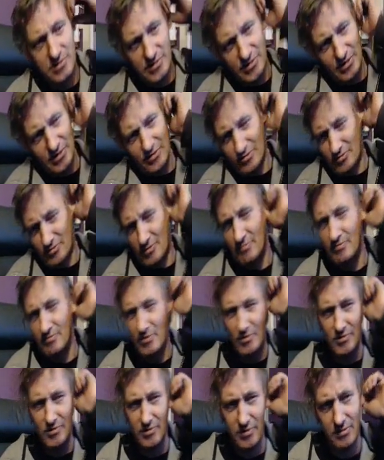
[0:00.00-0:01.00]
Grumble,
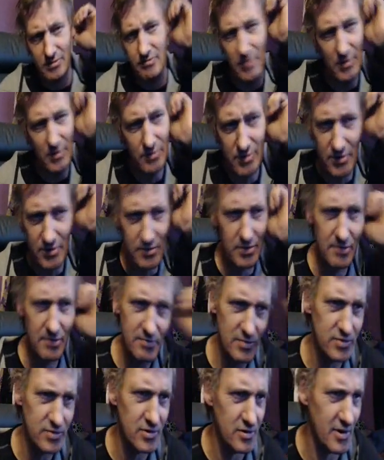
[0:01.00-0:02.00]
grumble,
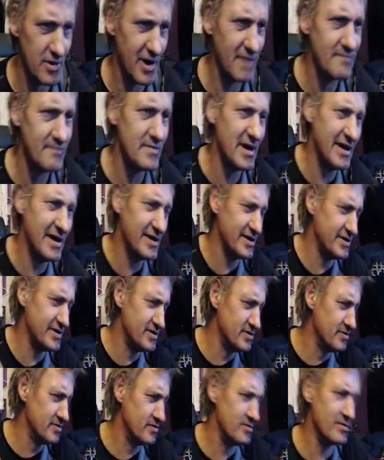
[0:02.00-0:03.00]
grumble, grab my
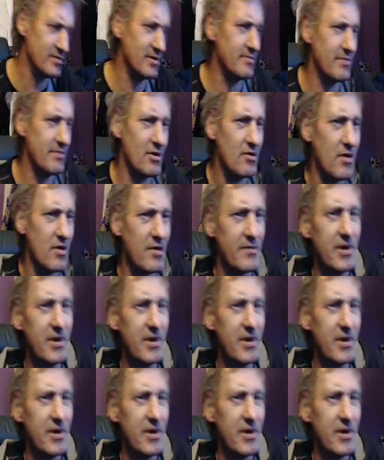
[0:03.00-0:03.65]
ear, rip it off.